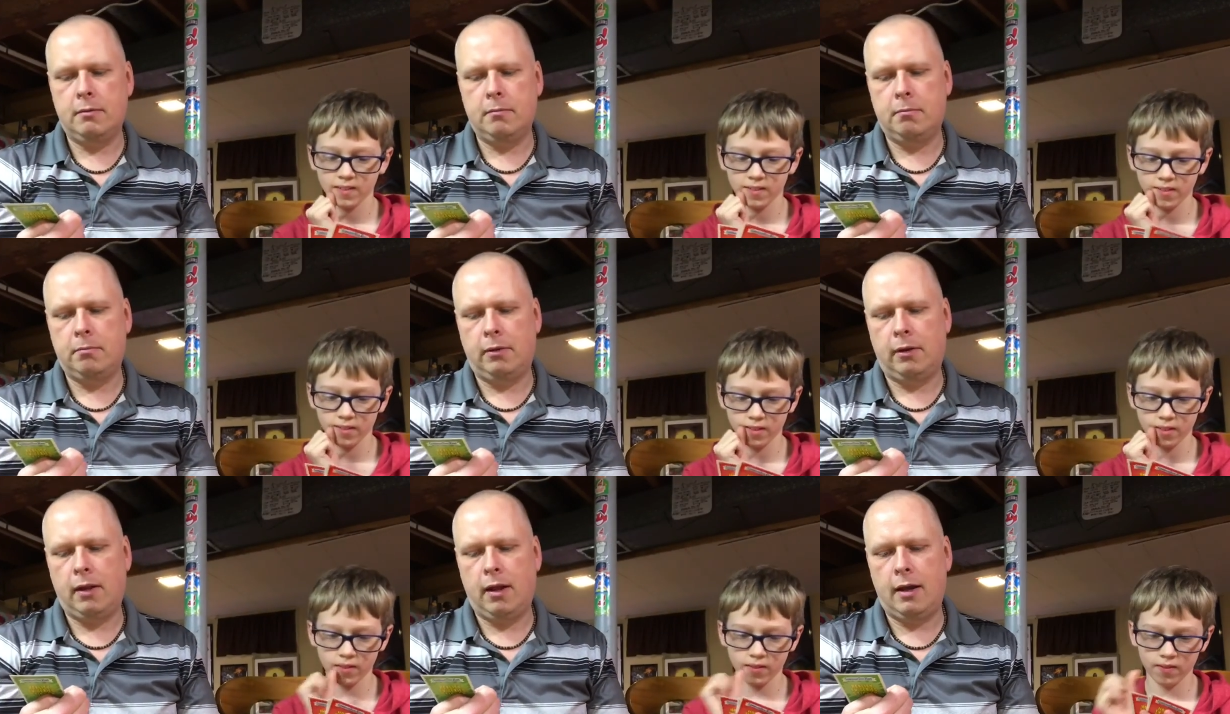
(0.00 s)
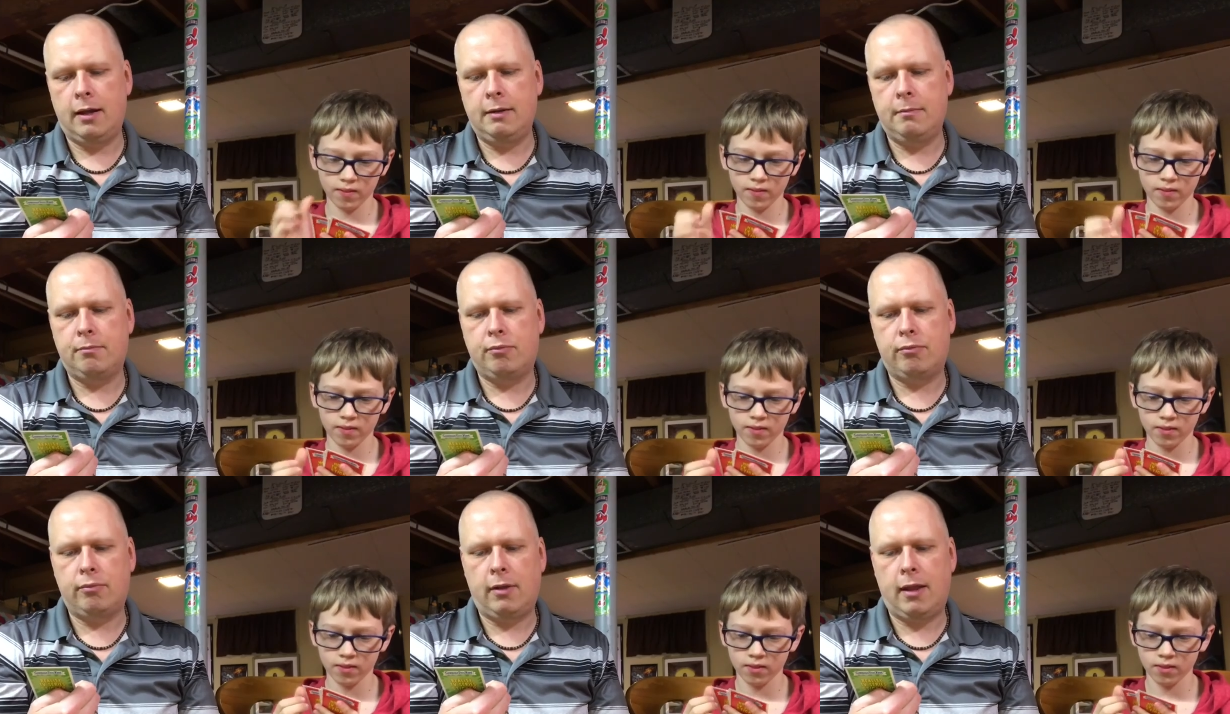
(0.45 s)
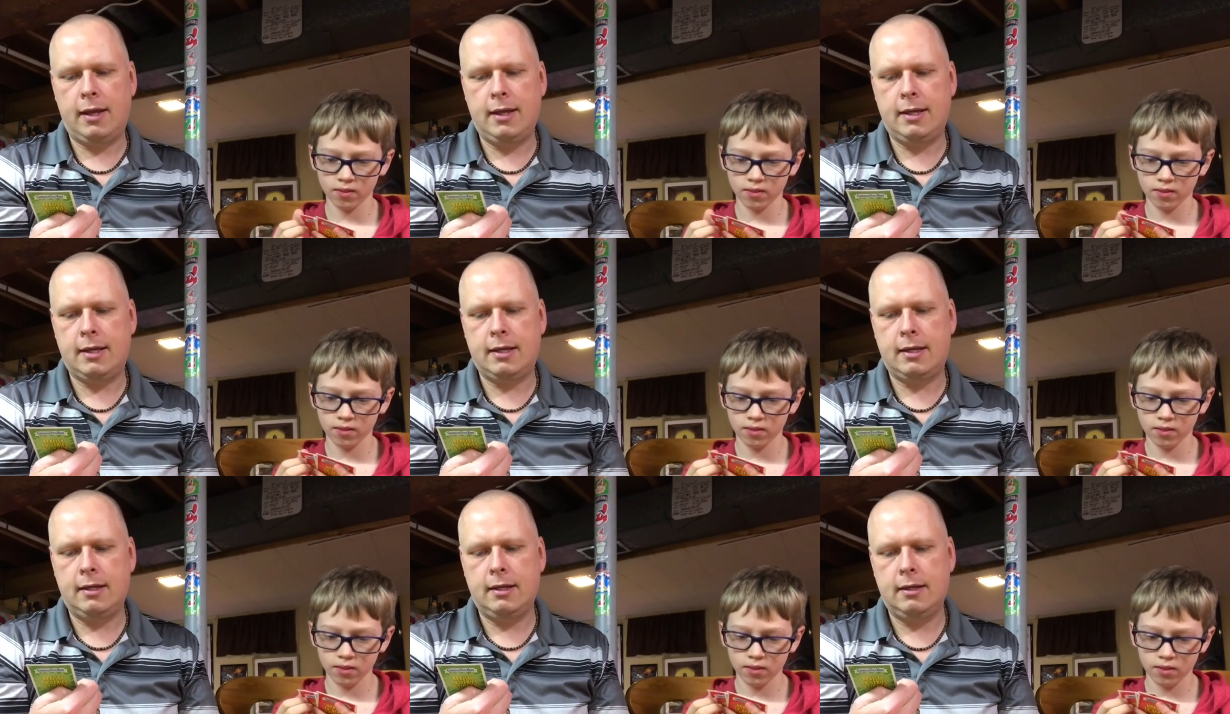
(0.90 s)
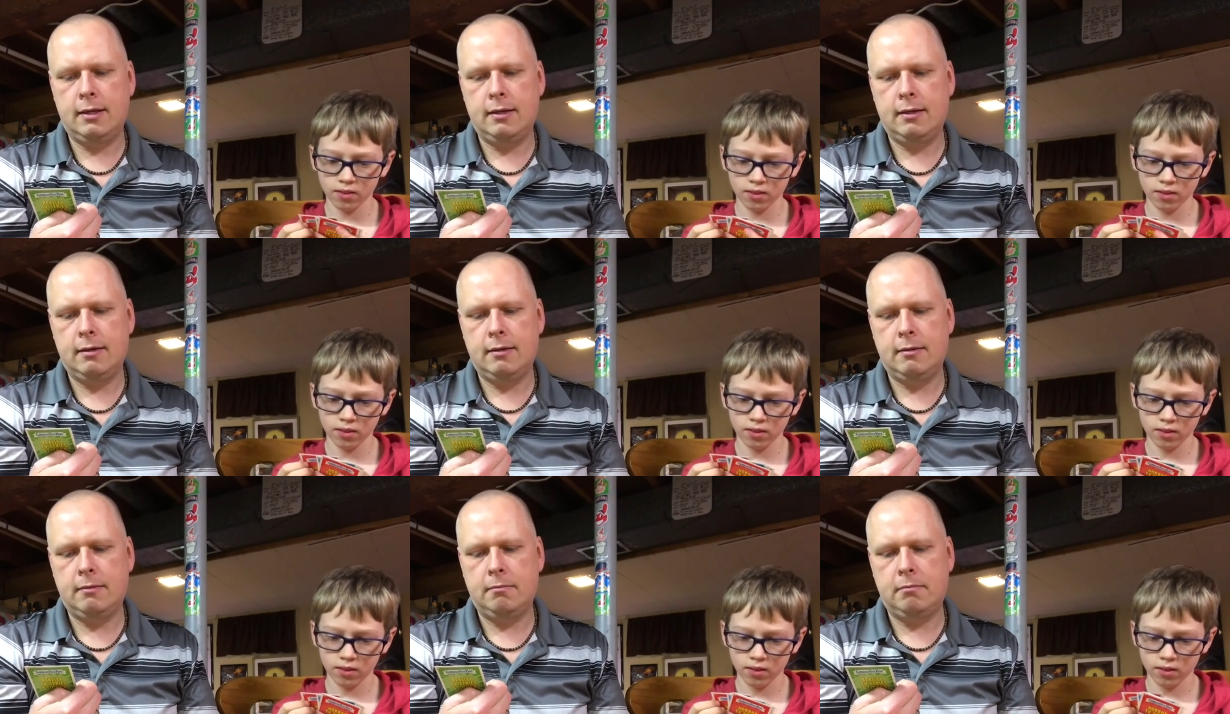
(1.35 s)
Speaker 1: Bloody Blake.
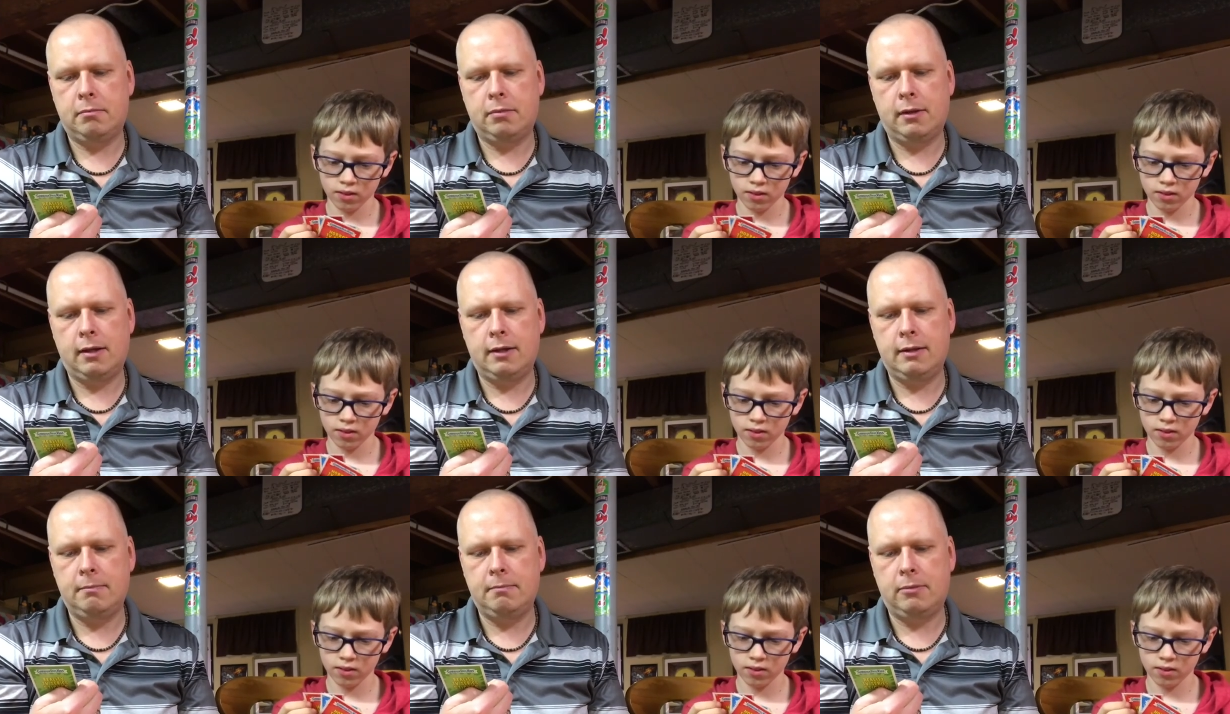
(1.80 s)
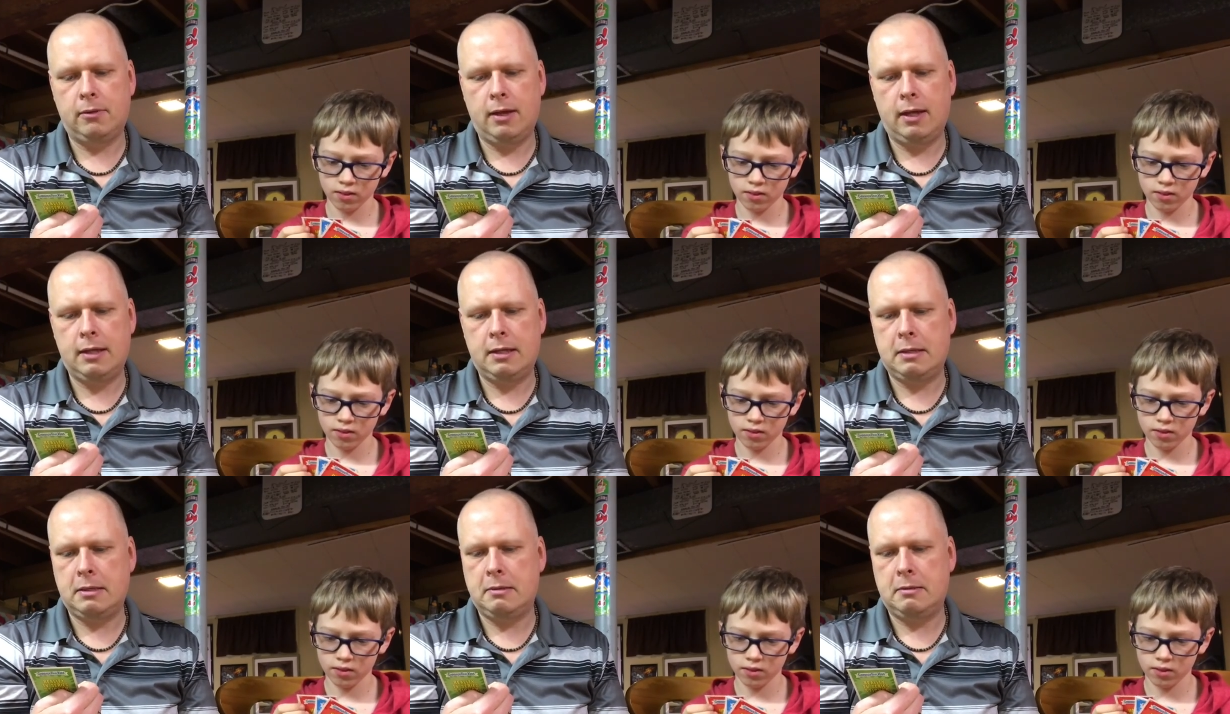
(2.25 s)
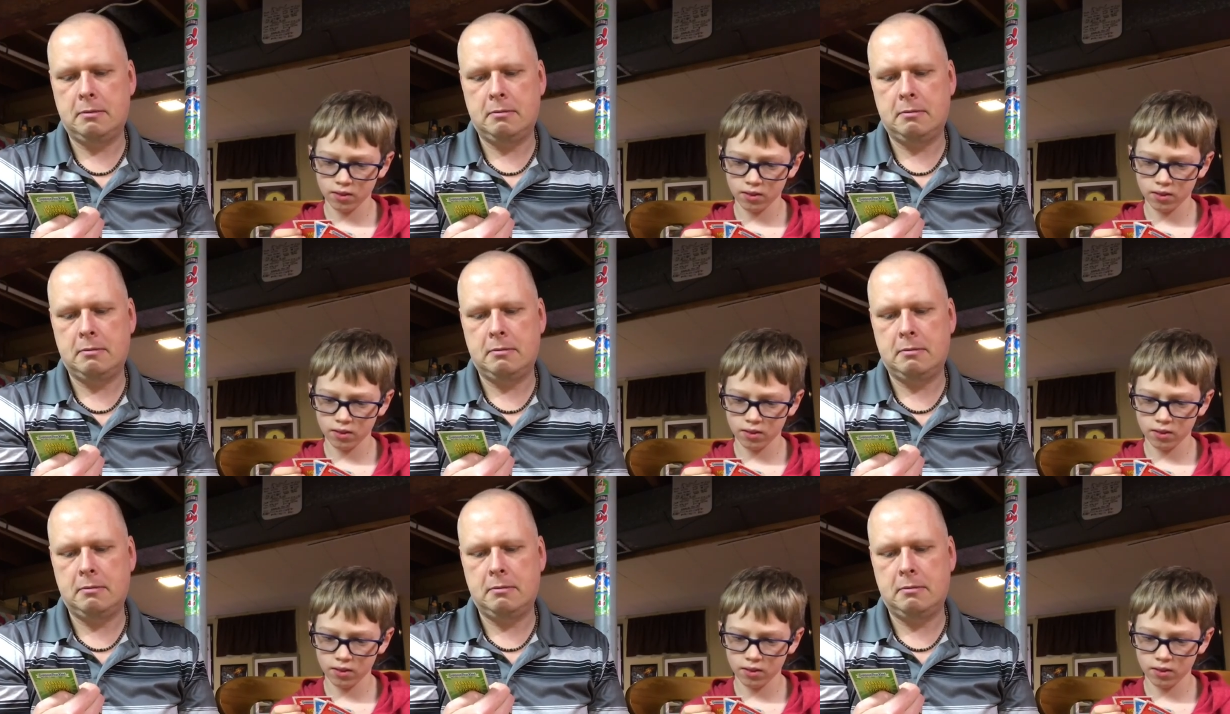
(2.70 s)
Bloody Blake?